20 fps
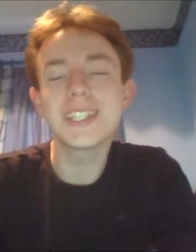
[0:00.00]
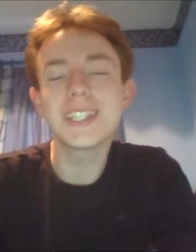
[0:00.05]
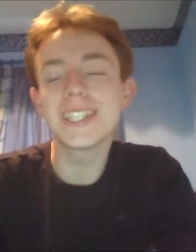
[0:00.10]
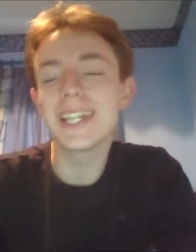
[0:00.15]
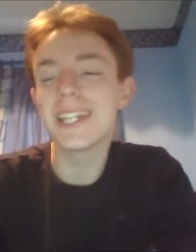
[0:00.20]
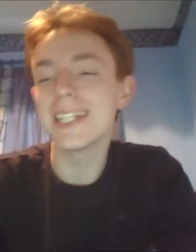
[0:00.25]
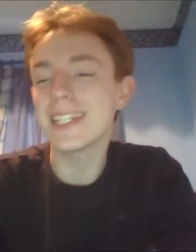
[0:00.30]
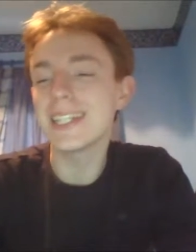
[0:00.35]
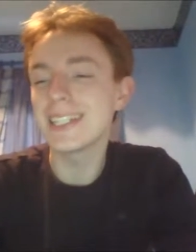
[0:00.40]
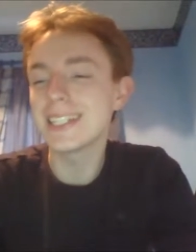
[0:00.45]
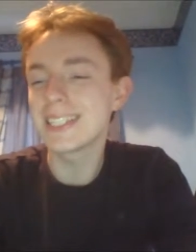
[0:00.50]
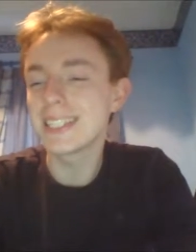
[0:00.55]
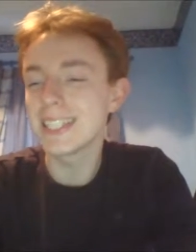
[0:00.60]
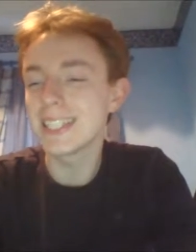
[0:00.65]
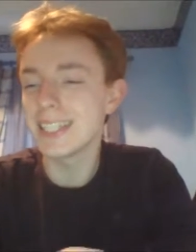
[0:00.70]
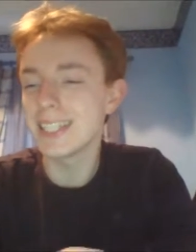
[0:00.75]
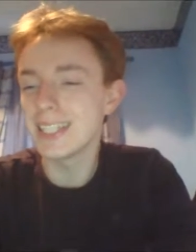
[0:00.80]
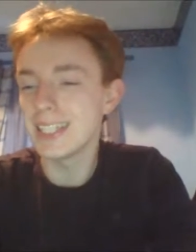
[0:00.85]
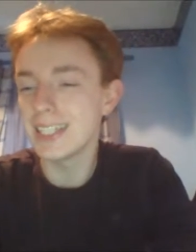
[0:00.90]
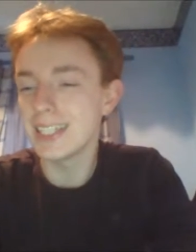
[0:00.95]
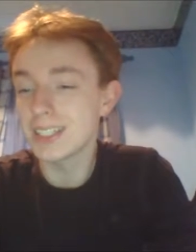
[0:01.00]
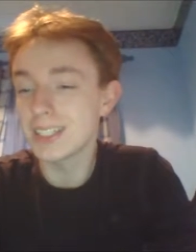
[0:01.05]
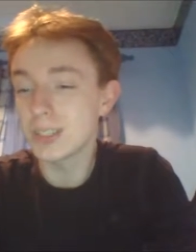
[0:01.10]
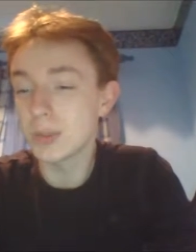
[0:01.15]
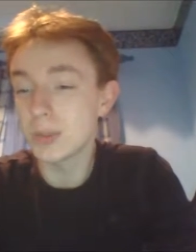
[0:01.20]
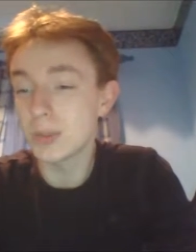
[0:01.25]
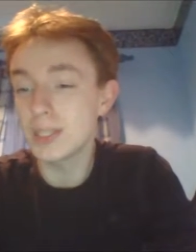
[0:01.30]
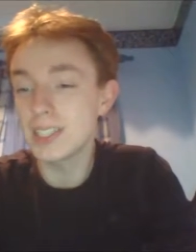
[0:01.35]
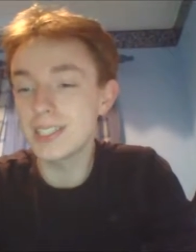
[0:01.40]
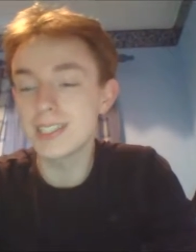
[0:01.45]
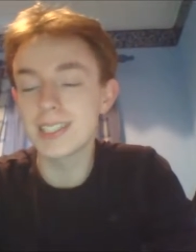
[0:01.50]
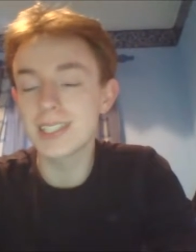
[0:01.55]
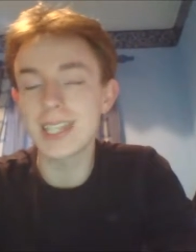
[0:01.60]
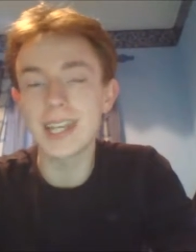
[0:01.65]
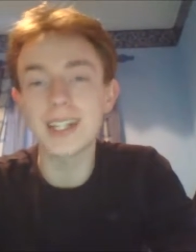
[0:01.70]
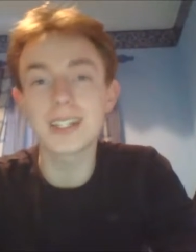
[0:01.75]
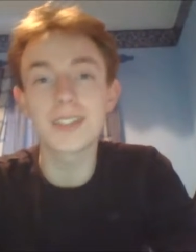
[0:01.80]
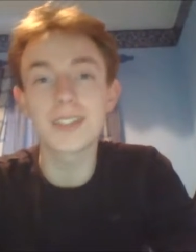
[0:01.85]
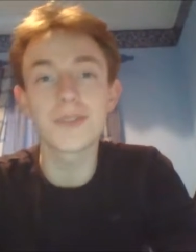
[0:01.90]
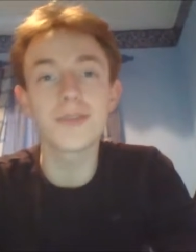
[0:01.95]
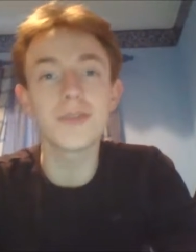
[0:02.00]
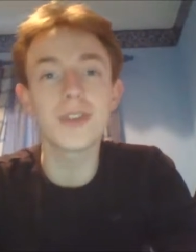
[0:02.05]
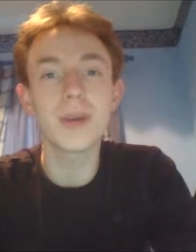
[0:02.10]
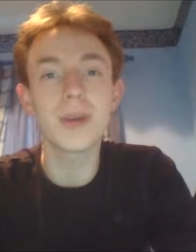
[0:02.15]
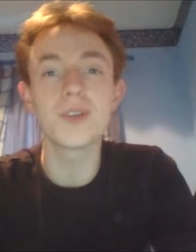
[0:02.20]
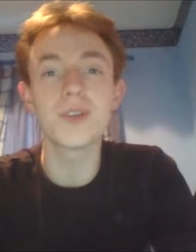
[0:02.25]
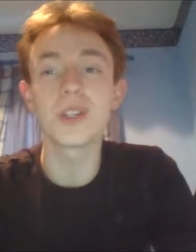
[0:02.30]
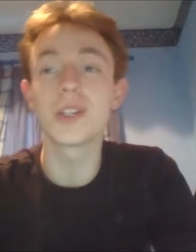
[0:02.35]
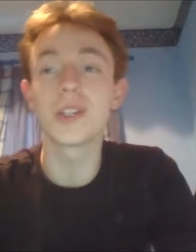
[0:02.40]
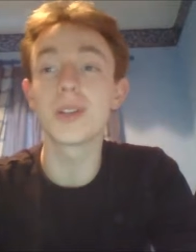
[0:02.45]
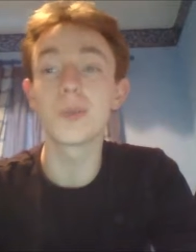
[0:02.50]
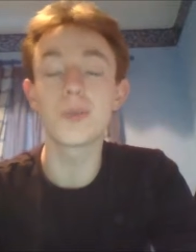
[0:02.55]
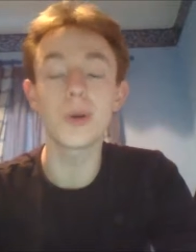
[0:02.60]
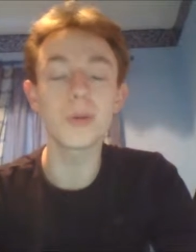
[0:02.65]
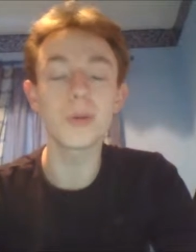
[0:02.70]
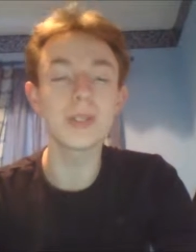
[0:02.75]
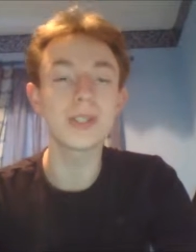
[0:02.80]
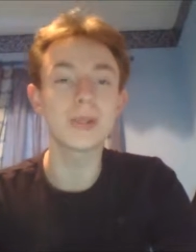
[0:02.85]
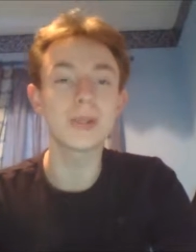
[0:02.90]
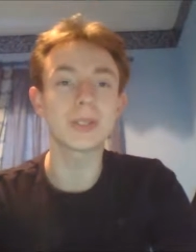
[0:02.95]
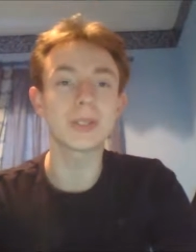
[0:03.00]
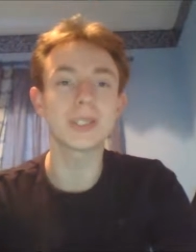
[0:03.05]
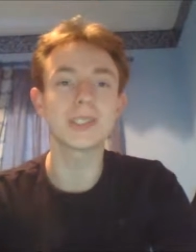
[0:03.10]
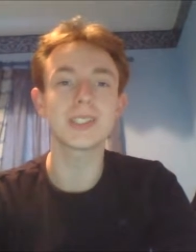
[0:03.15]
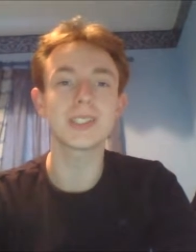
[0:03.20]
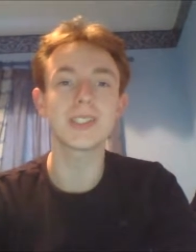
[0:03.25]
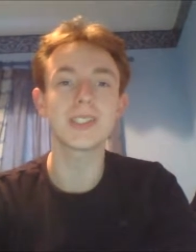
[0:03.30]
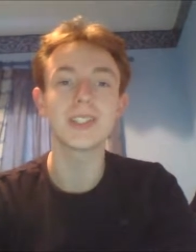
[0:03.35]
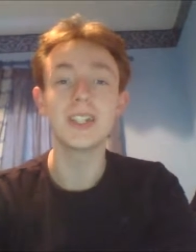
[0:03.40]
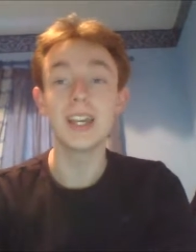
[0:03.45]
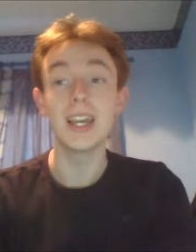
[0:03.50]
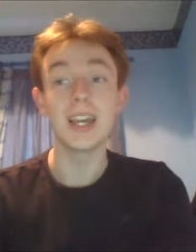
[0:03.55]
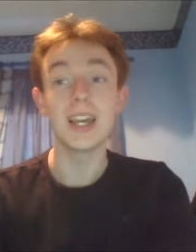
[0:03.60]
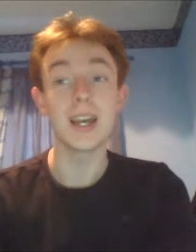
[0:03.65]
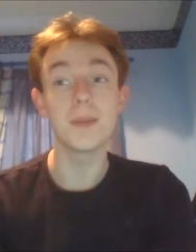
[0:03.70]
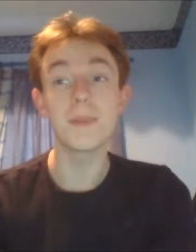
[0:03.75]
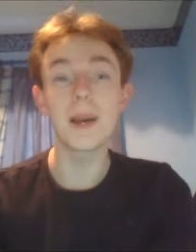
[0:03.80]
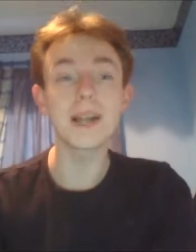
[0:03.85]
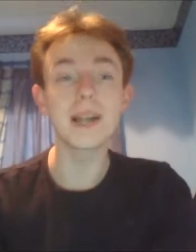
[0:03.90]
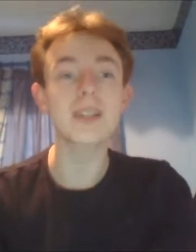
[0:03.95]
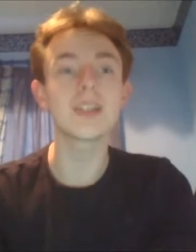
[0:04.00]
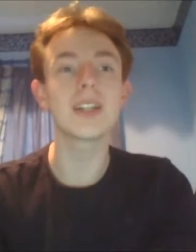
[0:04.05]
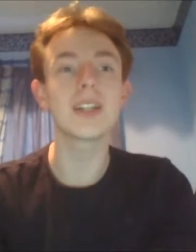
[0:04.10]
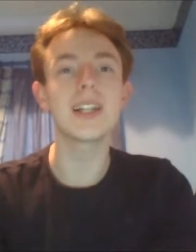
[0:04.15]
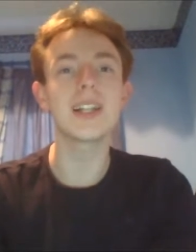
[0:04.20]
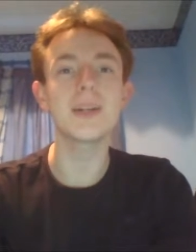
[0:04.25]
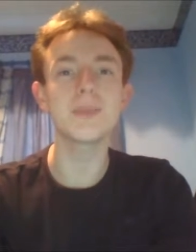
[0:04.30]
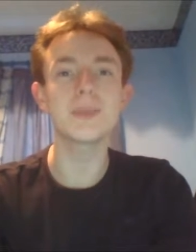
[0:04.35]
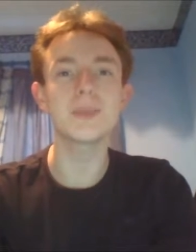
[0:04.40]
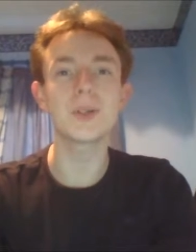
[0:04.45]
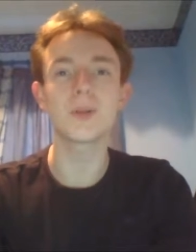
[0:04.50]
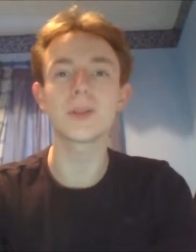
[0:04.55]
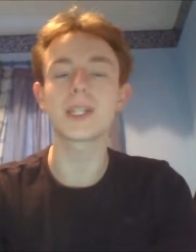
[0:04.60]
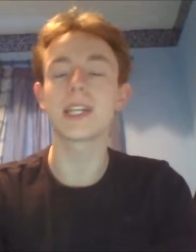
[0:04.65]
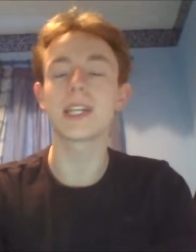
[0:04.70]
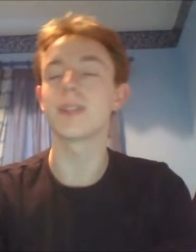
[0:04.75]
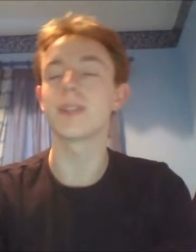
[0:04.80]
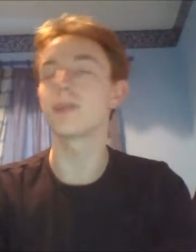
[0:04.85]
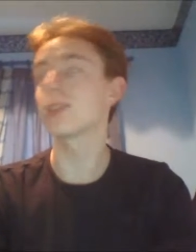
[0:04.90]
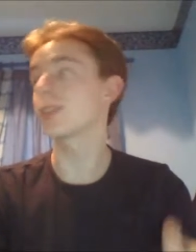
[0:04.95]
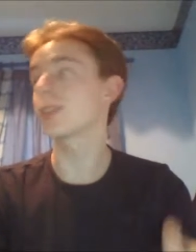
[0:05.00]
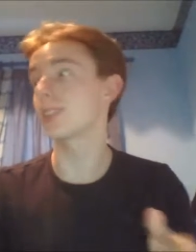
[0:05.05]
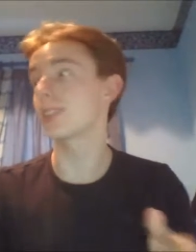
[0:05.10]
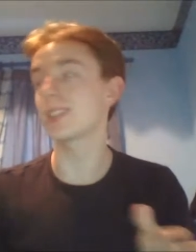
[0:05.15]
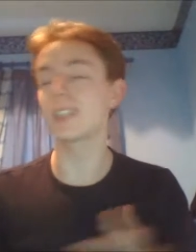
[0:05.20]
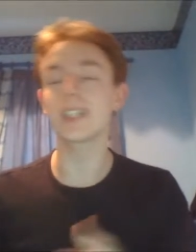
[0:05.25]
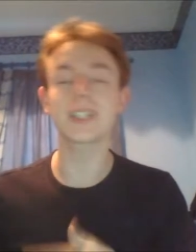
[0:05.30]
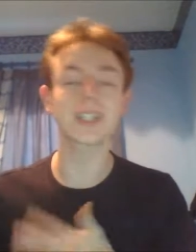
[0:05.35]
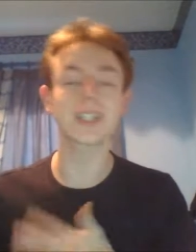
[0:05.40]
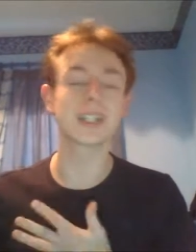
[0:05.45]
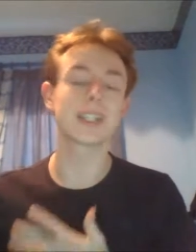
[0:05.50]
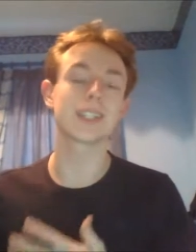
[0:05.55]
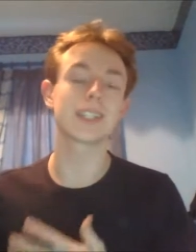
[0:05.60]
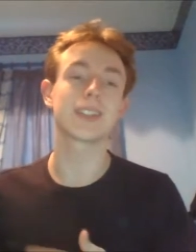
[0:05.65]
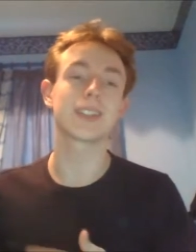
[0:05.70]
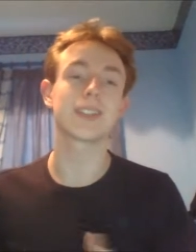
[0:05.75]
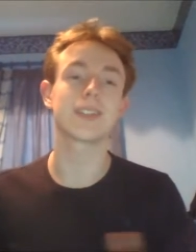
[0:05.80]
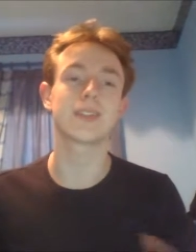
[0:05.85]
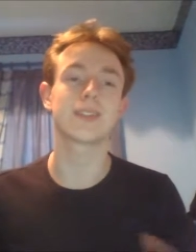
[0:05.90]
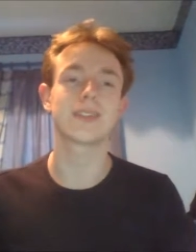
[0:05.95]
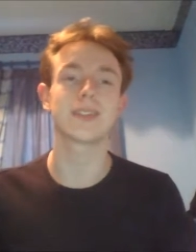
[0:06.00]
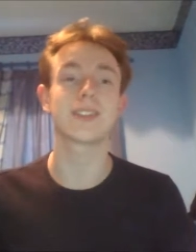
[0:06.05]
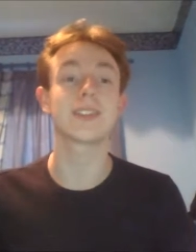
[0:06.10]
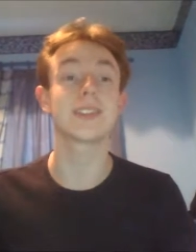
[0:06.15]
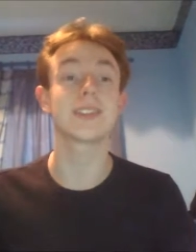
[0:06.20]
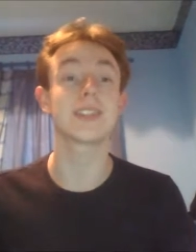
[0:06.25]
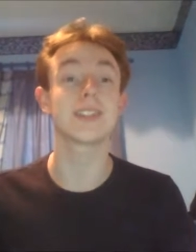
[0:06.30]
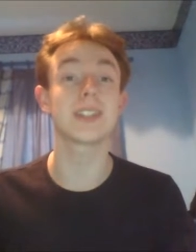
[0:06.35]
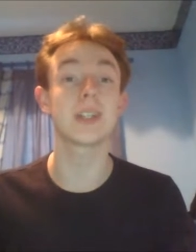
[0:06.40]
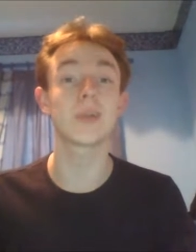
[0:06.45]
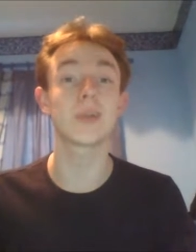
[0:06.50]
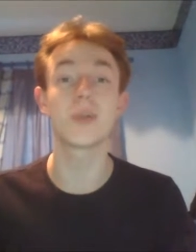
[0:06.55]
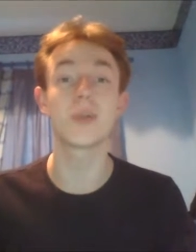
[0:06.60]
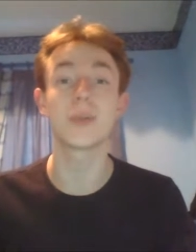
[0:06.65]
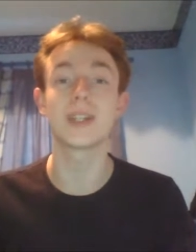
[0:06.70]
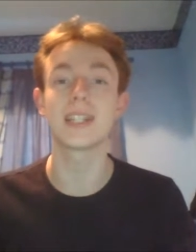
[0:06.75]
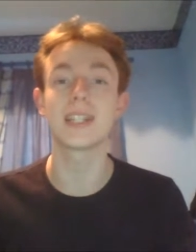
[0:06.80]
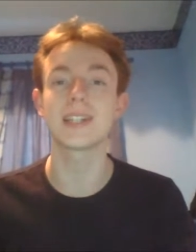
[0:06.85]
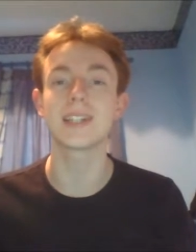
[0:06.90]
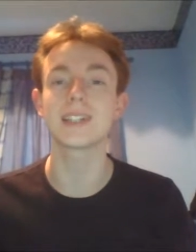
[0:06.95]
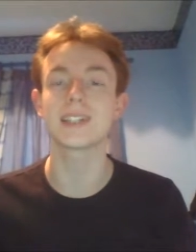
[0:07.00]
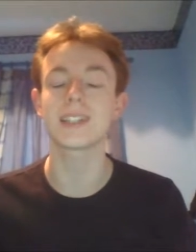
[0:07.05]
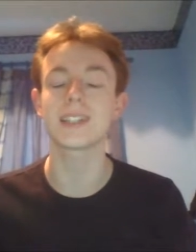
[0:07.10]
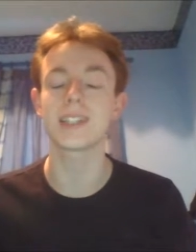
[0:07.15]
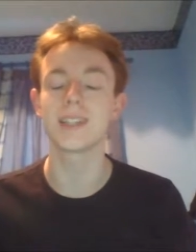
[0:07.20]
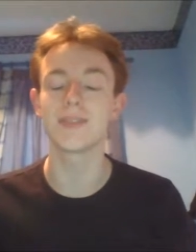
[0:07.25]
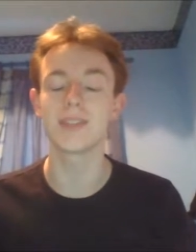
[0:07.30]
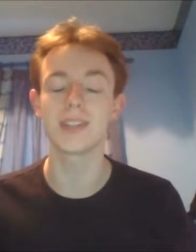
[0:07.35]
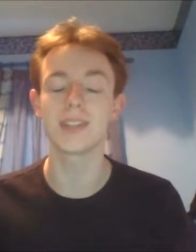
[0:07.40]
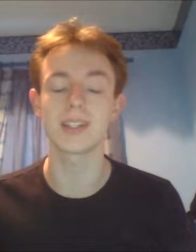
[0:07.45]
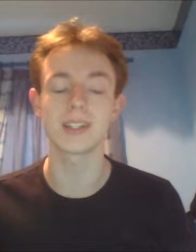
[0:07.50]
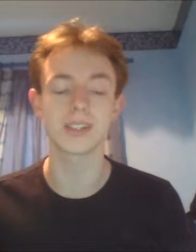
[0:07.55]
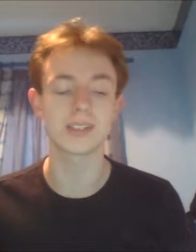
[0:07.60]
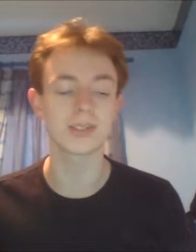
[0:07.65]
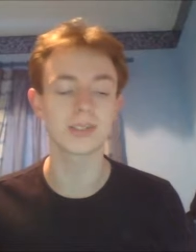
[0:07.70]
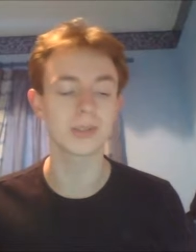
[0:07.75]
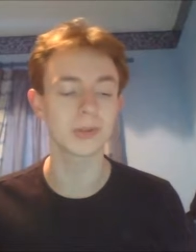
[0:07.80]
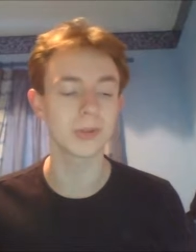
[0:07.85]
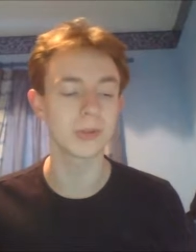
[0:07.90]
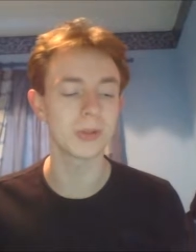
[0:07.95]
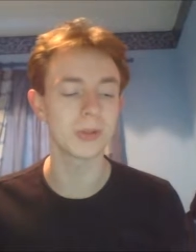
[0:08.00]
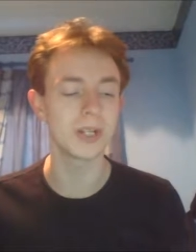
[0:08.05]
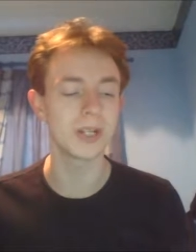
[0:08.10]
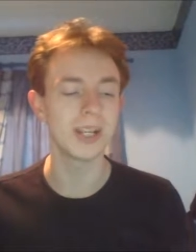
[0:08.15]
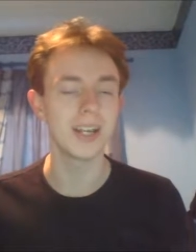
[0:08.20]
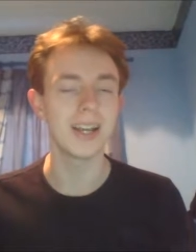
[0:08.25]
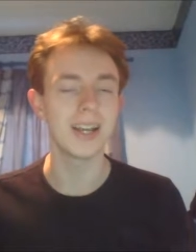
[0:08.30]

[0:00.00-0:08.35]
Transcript: Today is the 22nd of February and you'll probably notice that I'm back on a laptop again. I'm not stuck against stuck with my desk and everything, so